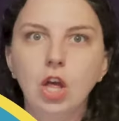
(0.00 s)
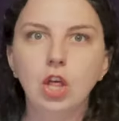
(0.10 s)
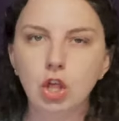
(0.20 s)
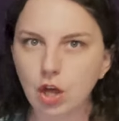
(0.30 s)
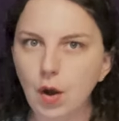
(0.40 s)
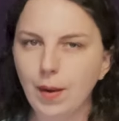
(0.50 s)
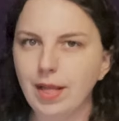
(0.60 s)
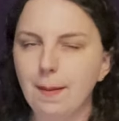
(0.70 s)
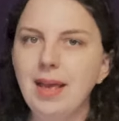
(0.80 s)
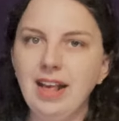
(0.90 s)
So
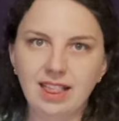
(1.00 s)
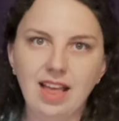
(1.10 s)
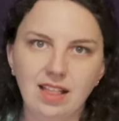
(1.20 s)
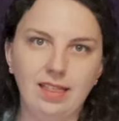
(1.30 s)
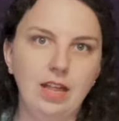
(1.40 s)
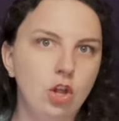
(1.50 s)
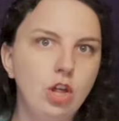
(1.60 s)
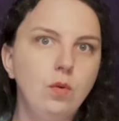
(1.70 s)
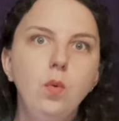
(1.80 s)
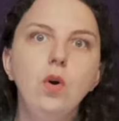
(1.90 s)
it makes sense that
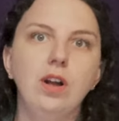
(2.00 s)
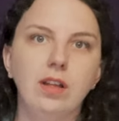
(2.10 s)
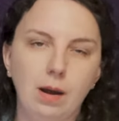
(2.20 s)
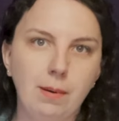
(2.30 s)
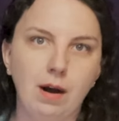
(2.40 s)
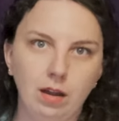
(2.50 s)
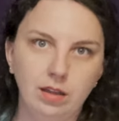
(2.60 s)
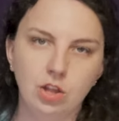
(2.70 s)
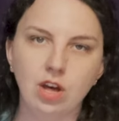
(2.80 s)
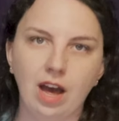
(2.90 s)
she would
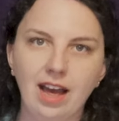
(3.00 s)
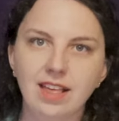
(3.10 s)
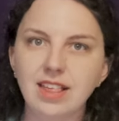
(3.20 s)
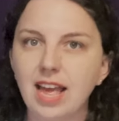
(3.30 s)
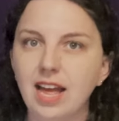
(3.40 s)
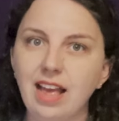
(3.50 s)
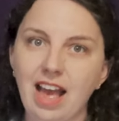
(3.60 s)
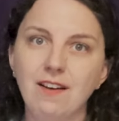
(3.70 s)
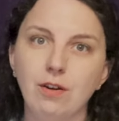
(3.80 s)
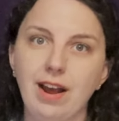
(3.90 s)
apologize and
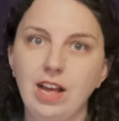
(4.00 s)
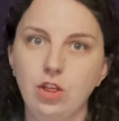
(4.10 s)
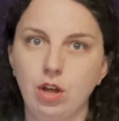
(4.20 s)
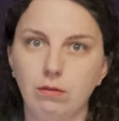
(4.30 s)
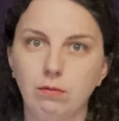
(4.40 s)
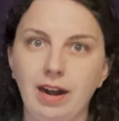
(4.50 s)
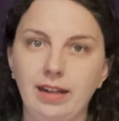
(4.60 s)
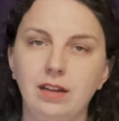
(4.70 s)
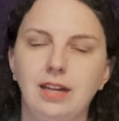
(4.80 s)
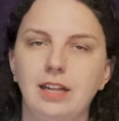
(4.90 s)
have her agent
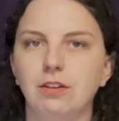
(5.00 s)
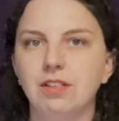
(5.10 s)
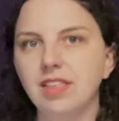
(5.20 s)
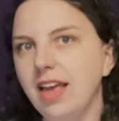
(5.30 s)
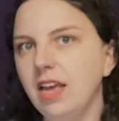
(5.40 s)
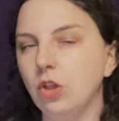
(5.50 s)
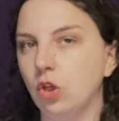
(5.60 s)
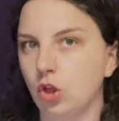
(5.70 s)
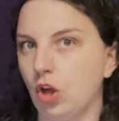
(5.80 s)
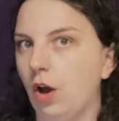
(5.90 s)
write a letter saying
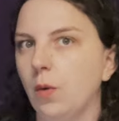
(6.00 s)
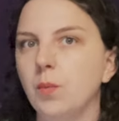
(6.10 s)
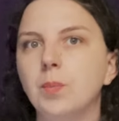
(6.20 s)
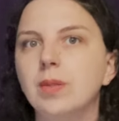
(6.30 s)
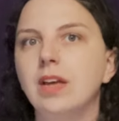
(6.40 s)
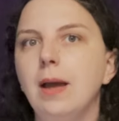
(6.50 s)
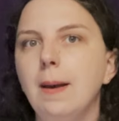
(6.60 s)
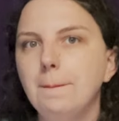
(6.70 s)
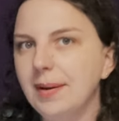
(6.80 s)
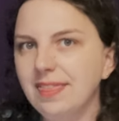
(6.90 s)
so.
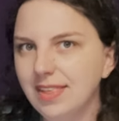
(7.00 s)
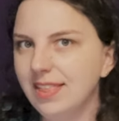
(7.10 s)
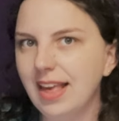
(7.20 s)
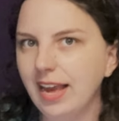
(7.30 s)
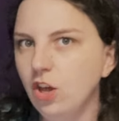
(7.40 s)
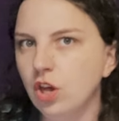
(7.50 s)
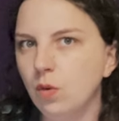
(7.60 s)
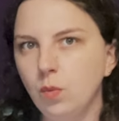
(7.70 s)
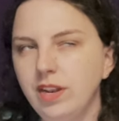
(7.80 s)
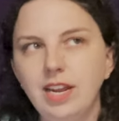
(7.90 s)
But this
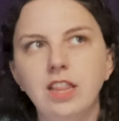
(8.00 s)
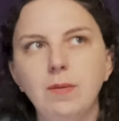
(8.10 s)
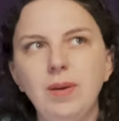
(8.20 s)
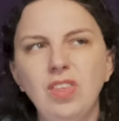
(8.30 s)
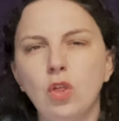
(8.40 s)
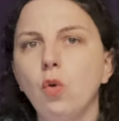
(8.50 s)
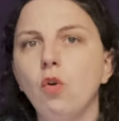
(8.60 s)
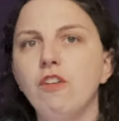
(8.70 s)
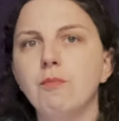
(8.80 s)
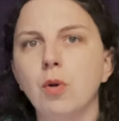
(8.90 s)
agent would need to be the
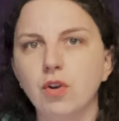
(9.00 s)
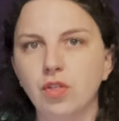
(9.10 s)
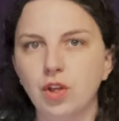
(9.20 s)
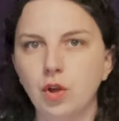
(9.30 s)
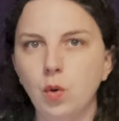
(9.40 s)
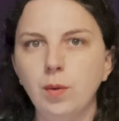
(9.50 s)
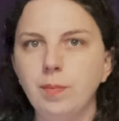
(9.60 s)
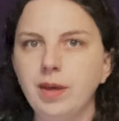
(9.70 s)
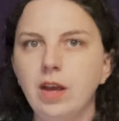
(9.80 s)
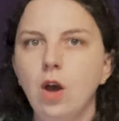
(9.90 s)
sort of person who would
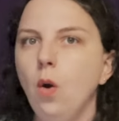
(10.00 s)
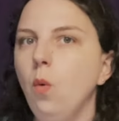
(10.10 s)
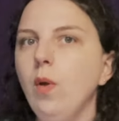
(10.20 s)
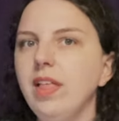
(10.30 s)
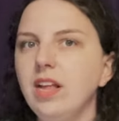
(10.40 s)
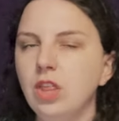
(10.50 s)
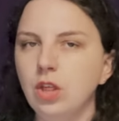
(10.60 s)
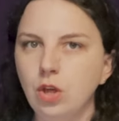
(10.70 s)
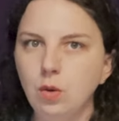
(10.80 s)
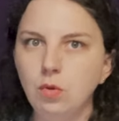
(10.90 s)
be willing to
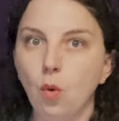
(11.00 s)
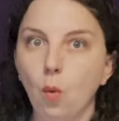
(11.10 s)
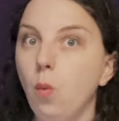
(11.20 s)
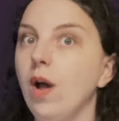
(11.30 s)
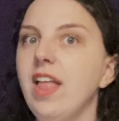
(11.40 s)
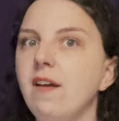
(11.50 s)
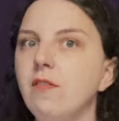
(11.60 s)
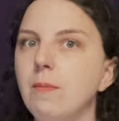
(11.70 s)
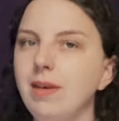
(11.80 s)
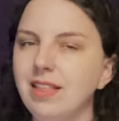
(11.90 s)
use
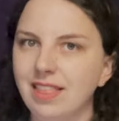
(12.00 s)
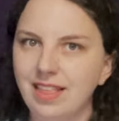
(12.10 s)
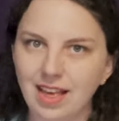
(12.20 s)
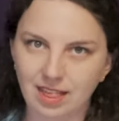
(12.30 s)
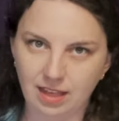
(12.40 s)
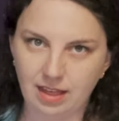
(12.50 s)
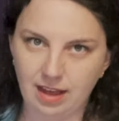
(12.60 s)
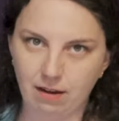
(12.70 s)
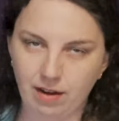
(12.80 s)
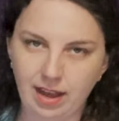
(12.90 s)
whatever means
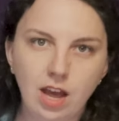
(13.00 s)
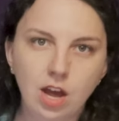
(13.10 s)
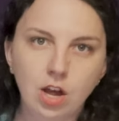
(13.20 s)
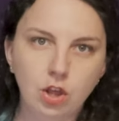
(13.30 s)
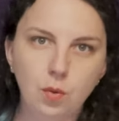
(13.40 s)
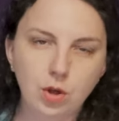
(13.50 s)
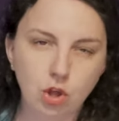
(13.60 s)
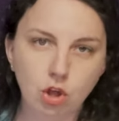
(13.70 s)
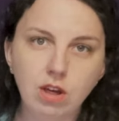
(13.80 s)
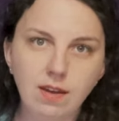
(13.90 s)
necessary to
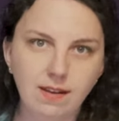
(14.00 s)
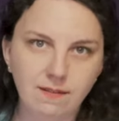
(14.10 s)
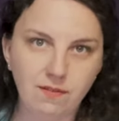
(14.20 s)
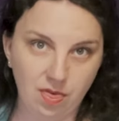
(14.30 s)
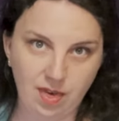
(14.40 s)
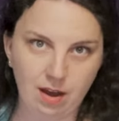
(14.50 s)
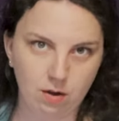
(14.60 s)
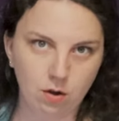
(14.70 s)
achieve their